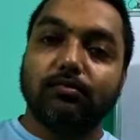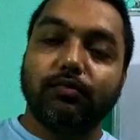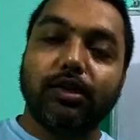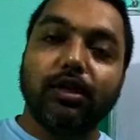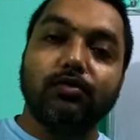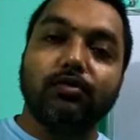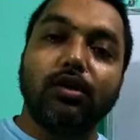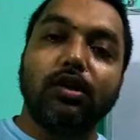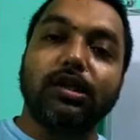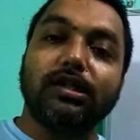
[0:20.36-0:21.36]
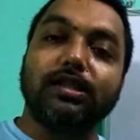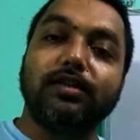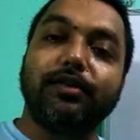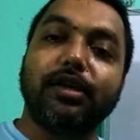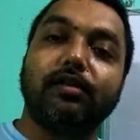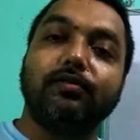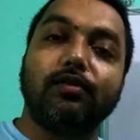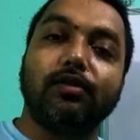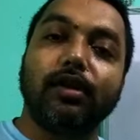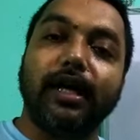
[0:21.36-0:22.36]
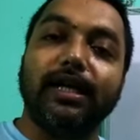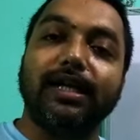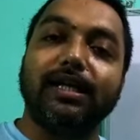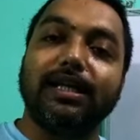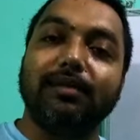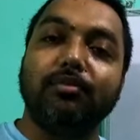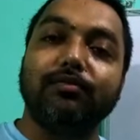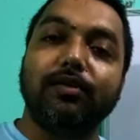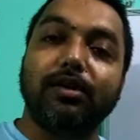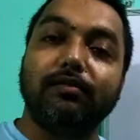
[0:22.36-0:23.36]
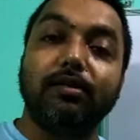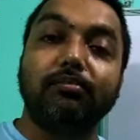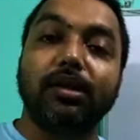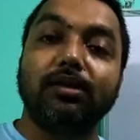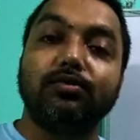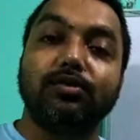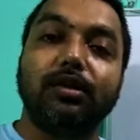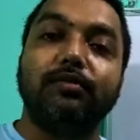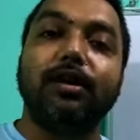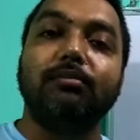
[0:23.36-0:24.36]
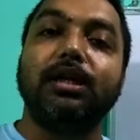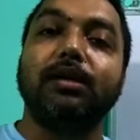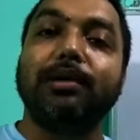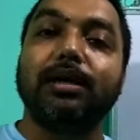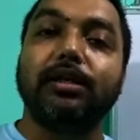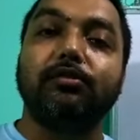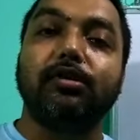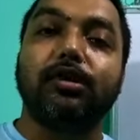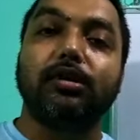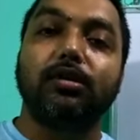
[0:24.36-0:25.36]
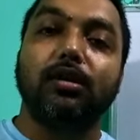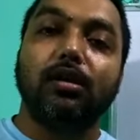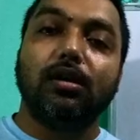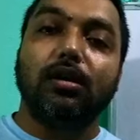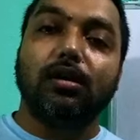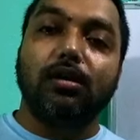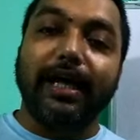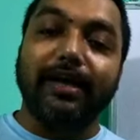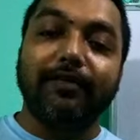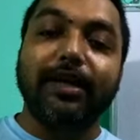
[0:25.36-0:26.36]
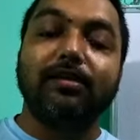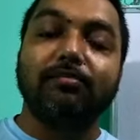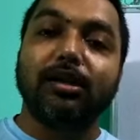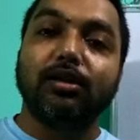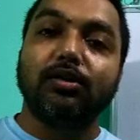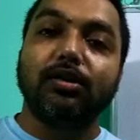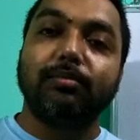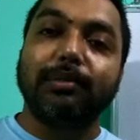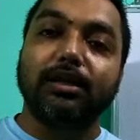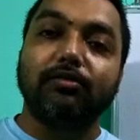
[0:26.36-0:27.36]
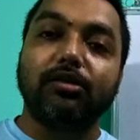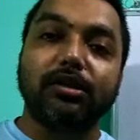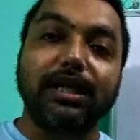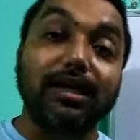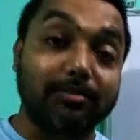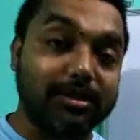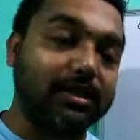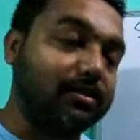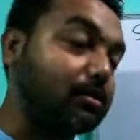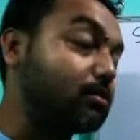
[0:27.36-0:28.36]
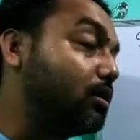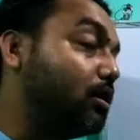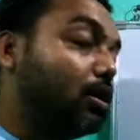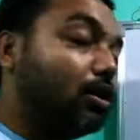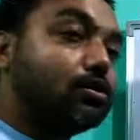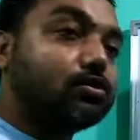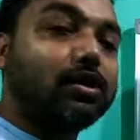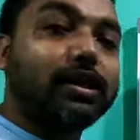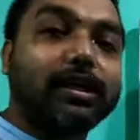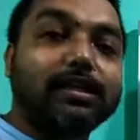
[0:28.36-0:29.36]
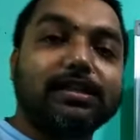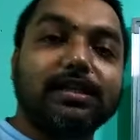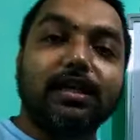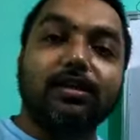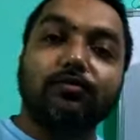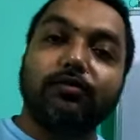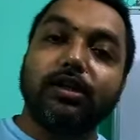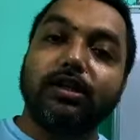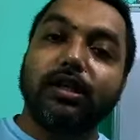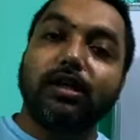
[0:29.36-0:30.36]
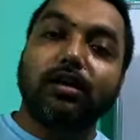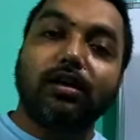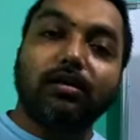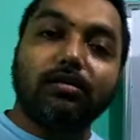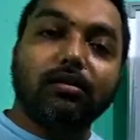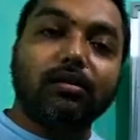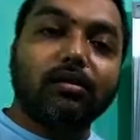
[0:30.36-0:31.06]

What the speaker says: without soil it is difficult for any type of living being to survive in a particular environment or in a particular circumstances. So let us start with the